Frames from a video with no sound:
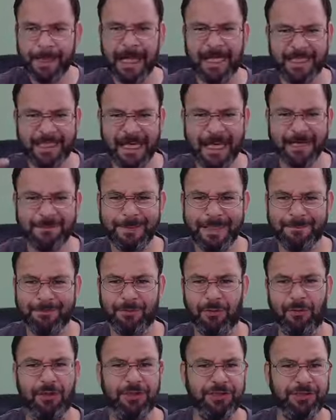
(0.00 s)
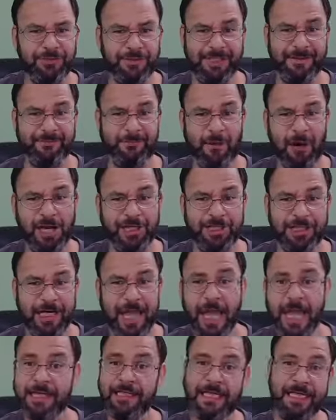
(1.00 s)
A lot of people are under the impression
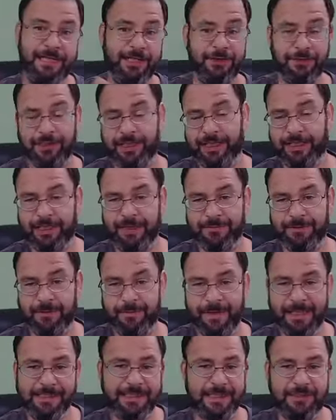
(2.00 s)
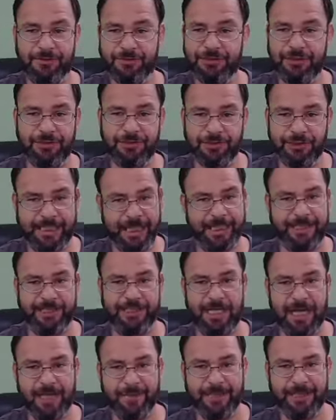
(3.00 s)
that they're going to come to Mexico and just get a
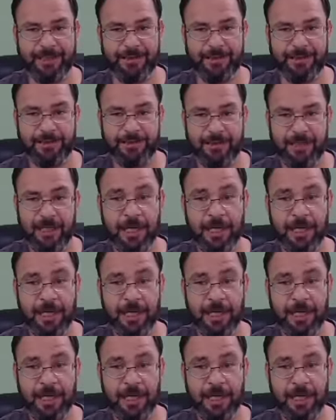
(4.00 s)
job here.